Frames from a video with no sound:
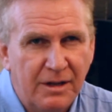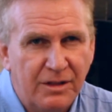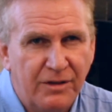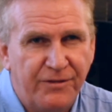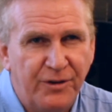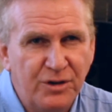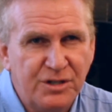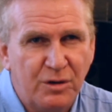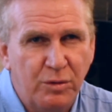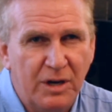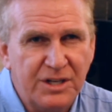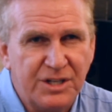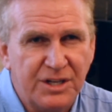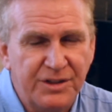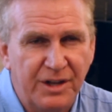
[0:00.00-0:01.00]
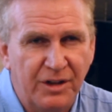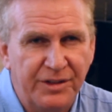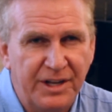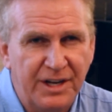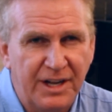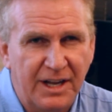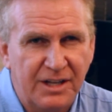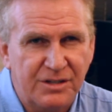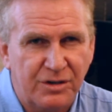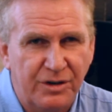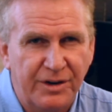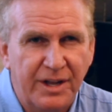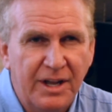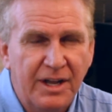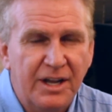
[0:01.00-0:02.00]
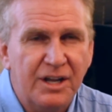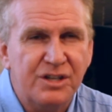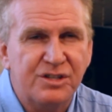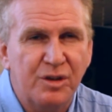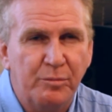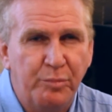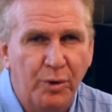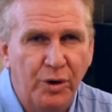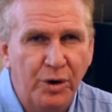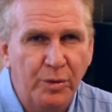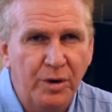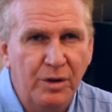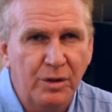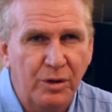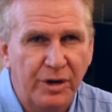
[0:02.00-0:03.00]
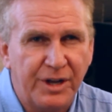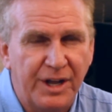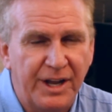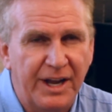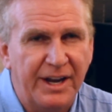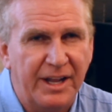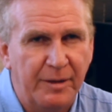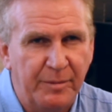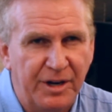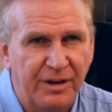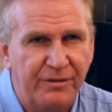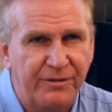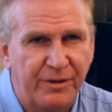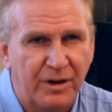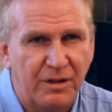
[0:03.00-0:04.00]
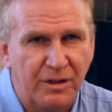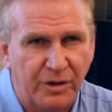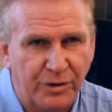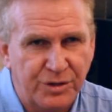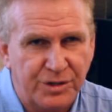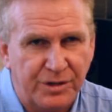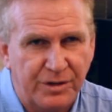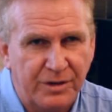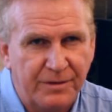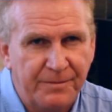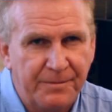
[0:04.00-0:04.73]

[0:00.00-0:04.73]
The first question they'll need answered is the borrower looking at imminent foreclosure?